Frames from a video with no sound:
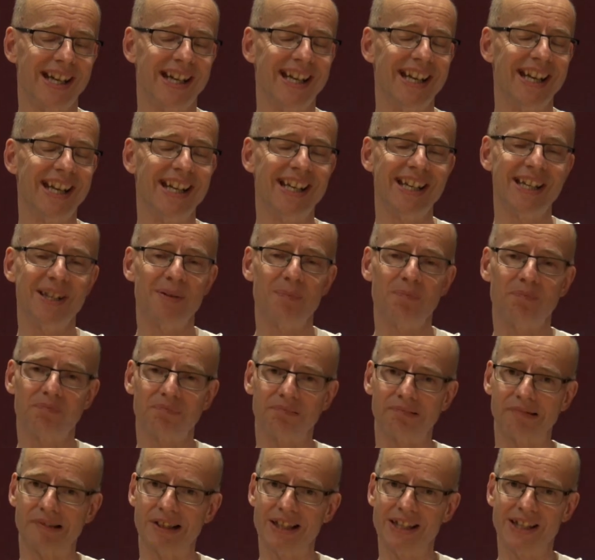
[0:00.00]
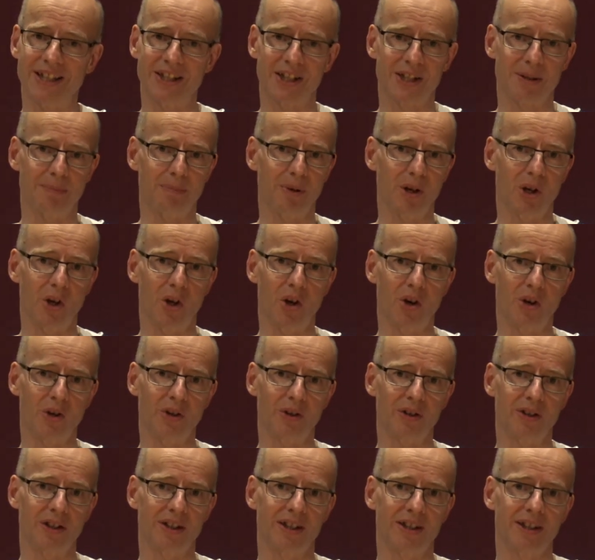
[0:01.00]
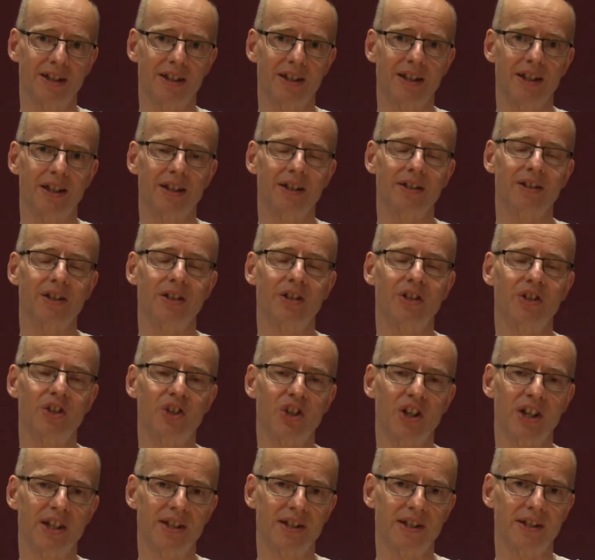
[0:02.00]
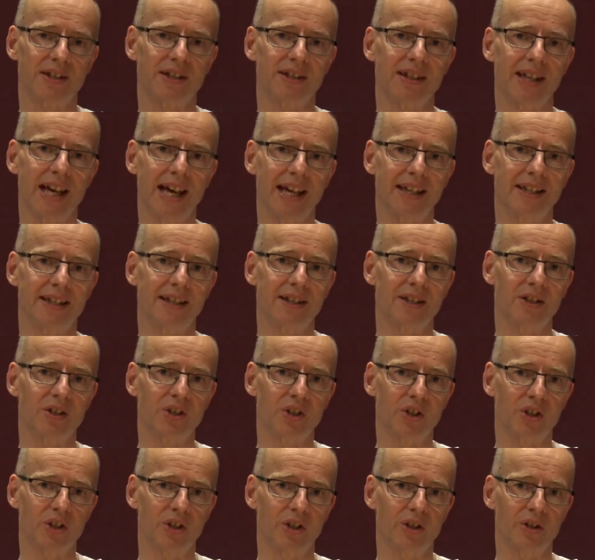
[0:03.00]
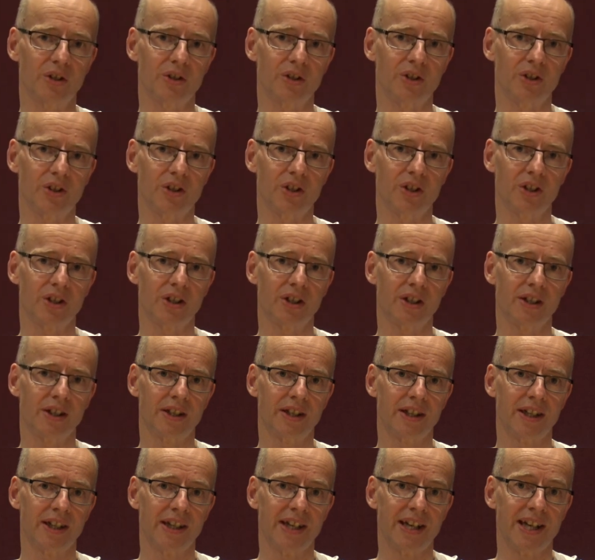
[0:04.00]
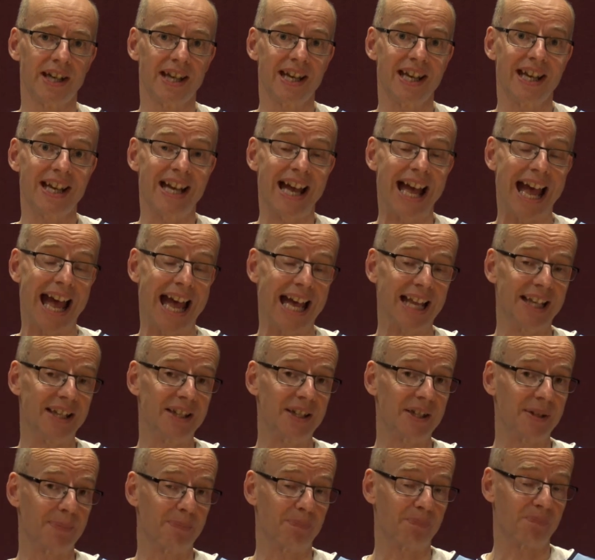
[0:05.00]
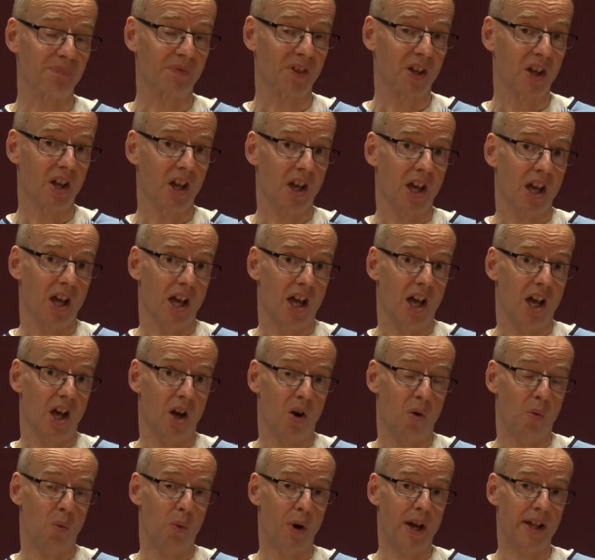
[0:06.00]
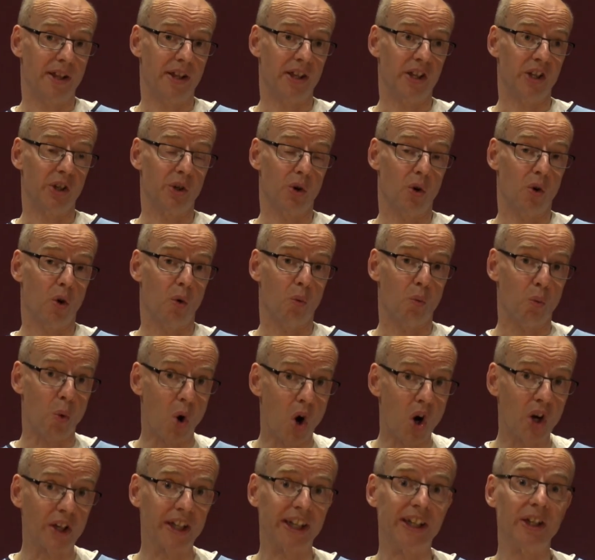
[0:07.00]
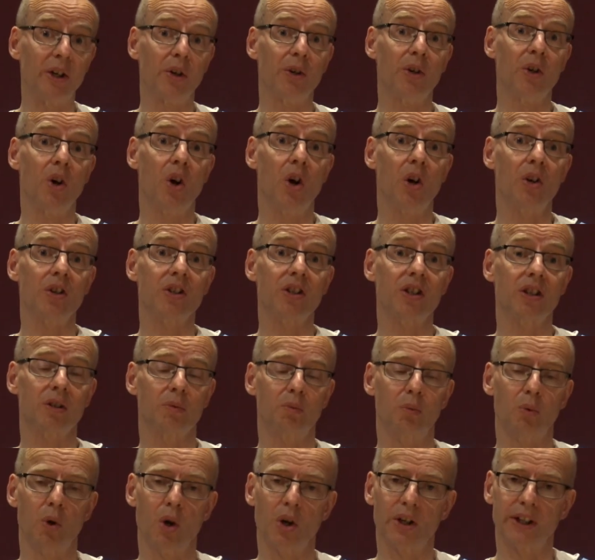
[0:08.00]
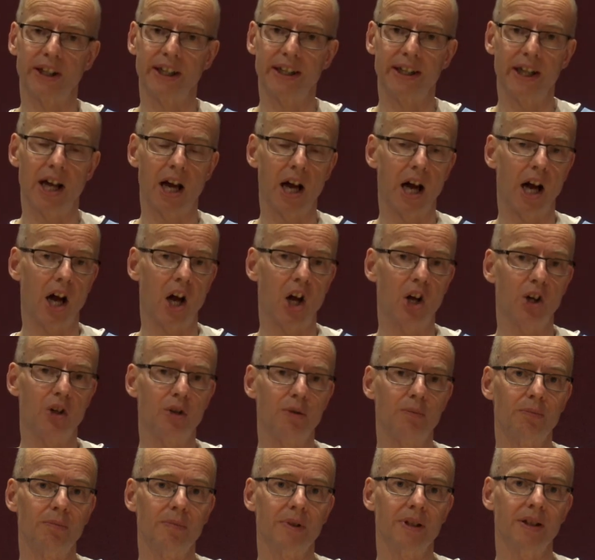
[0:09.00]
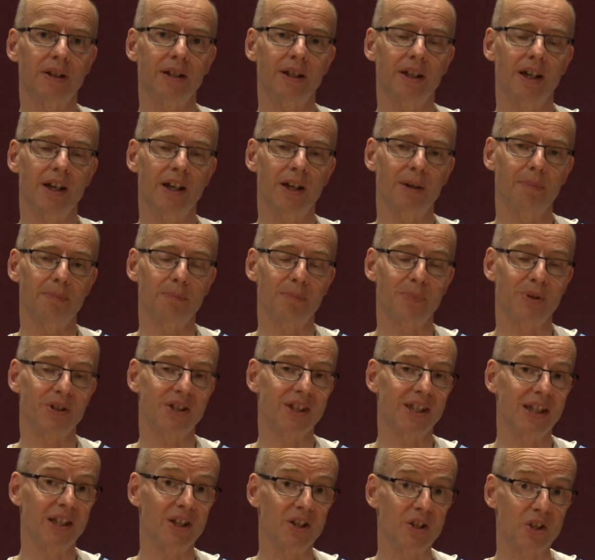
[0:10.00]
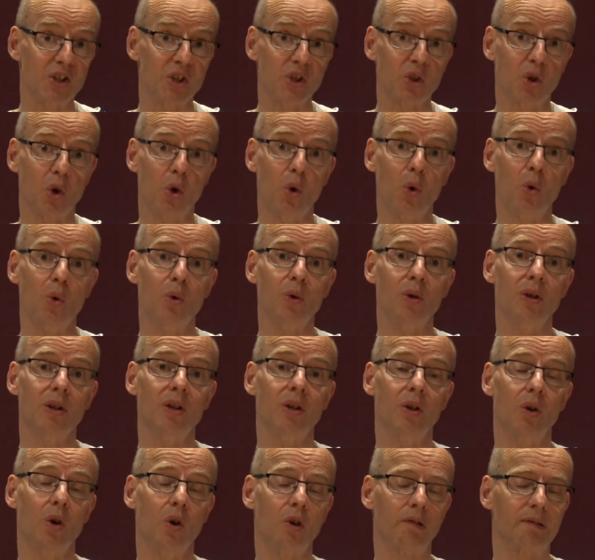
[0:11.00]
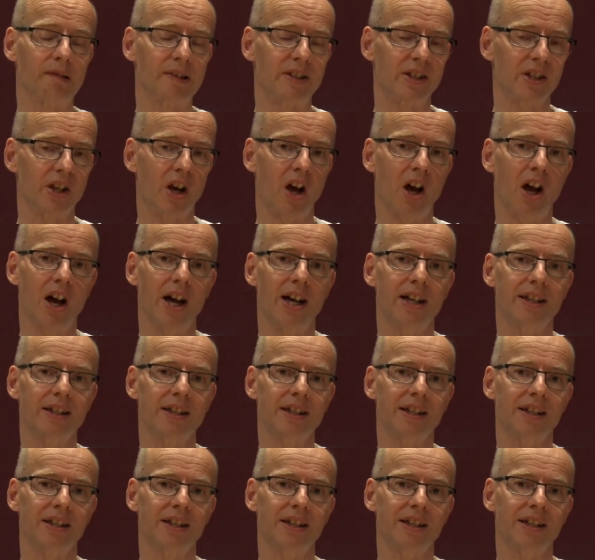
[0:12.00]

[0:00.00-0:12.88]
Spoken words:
It is brilliant to belong to Jesus and his church. And whether you're working or not, working in the home, still at school or retired,